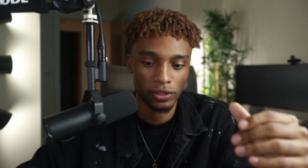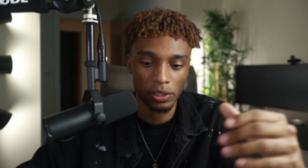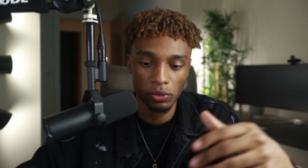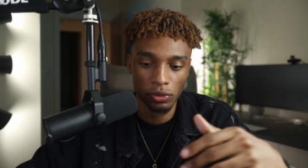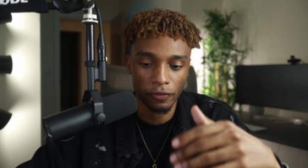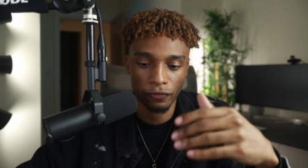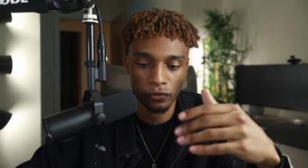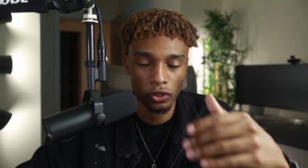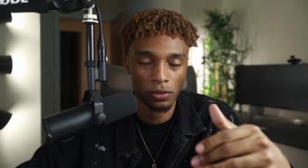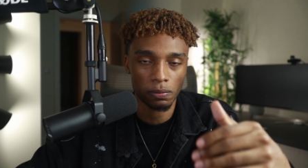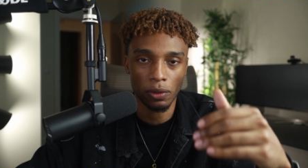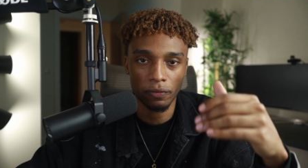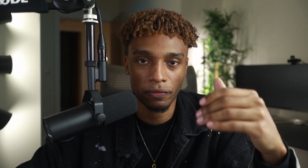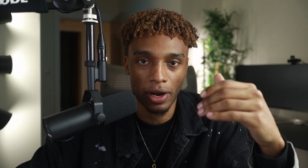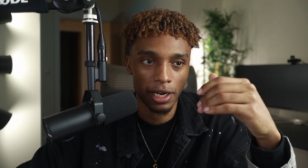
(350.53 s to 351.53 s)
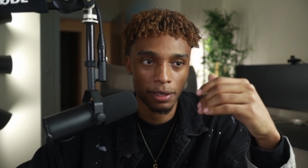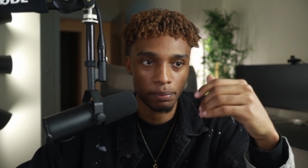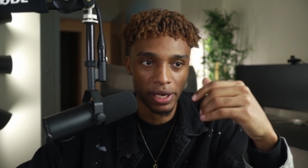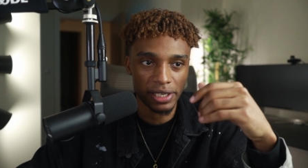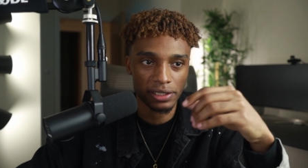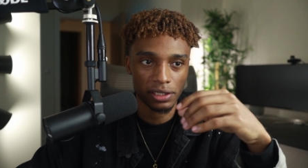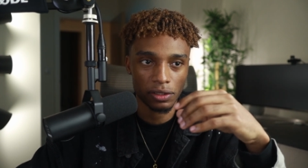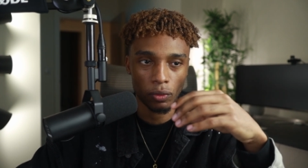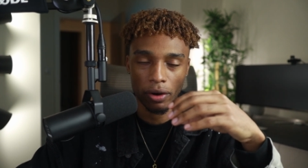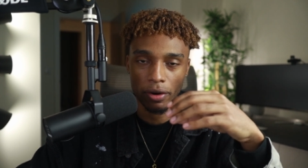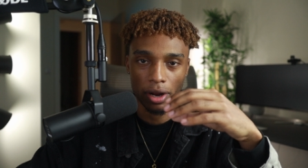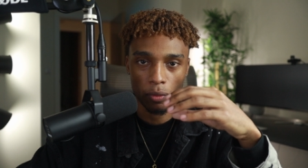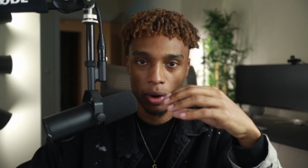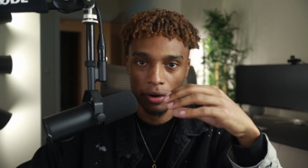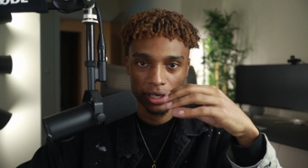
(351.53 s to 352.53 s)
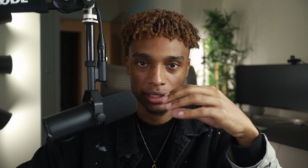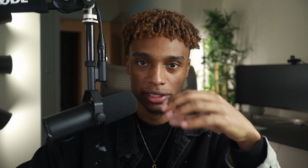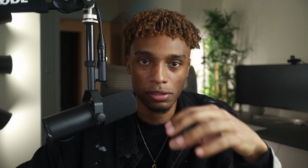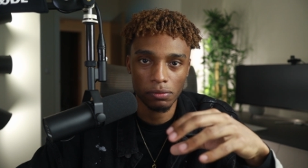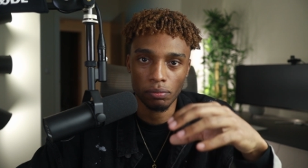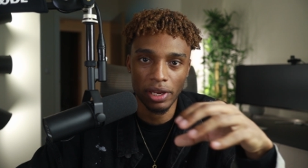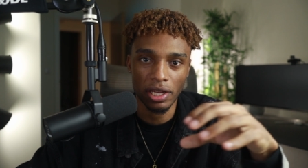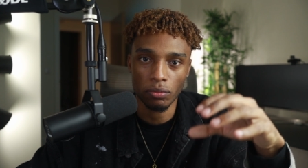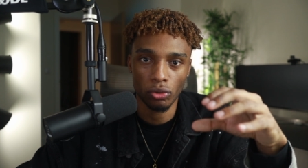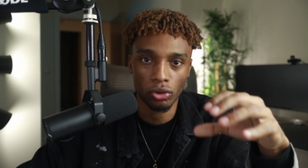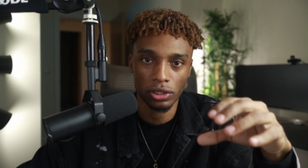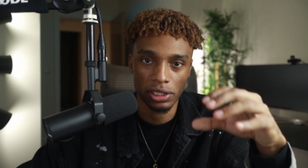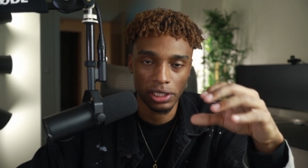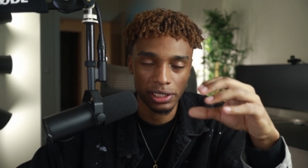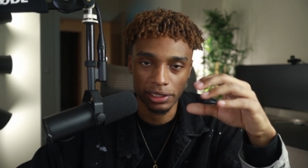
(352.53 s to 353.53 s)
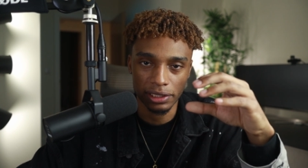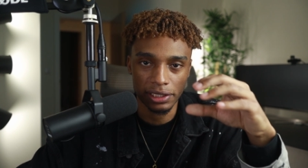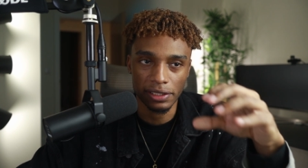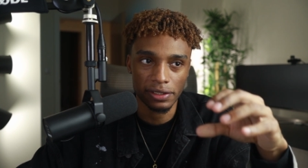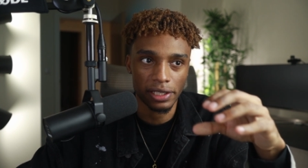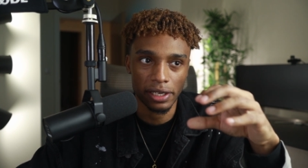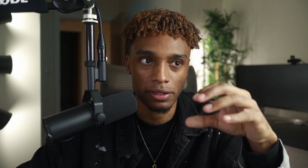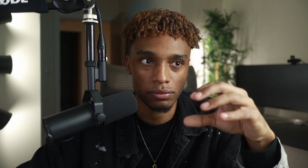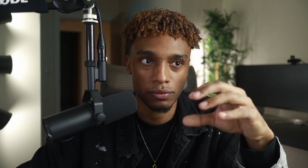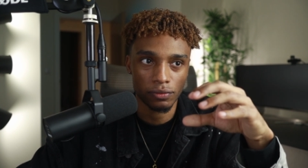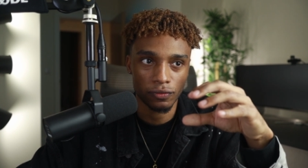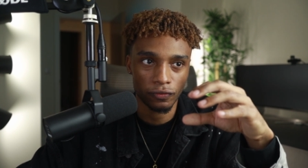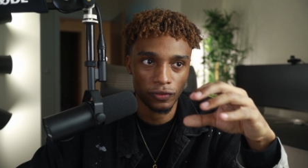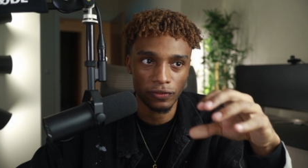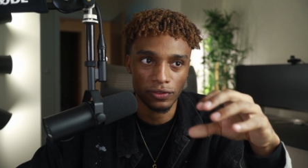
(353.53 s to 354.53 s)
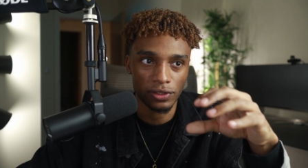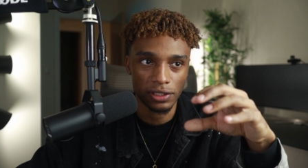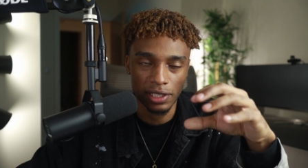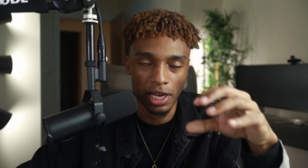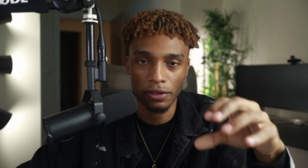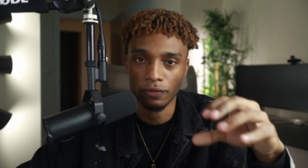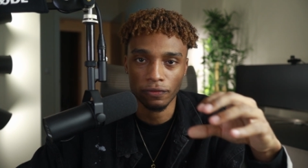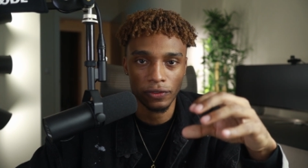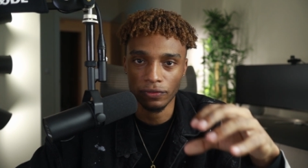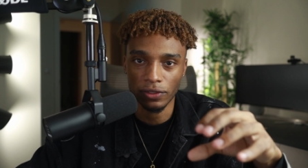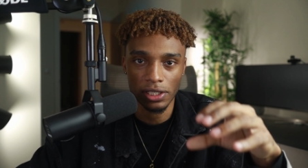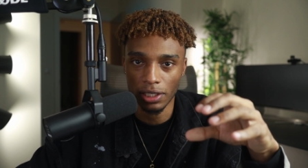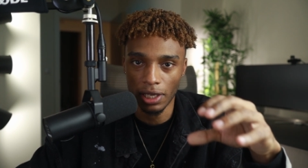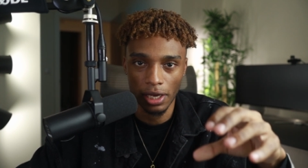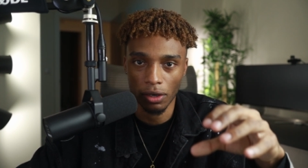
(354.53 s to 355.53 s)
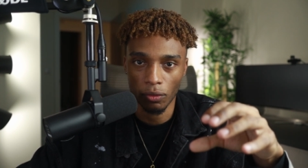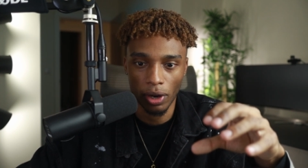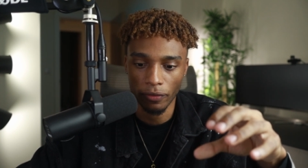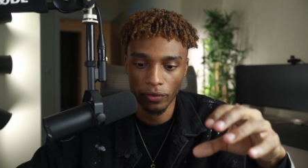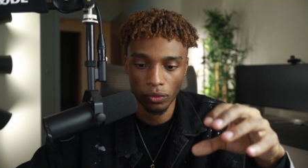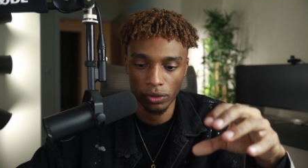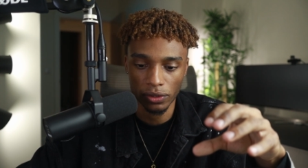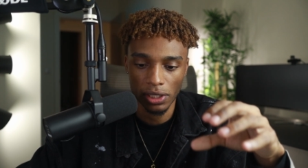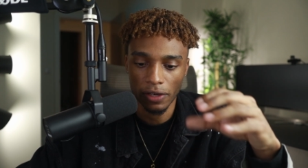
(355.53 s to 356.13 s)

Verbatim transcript: This was the first month I basically where I where I didn't make more than at least like 50, 10, 15K or whatever it was.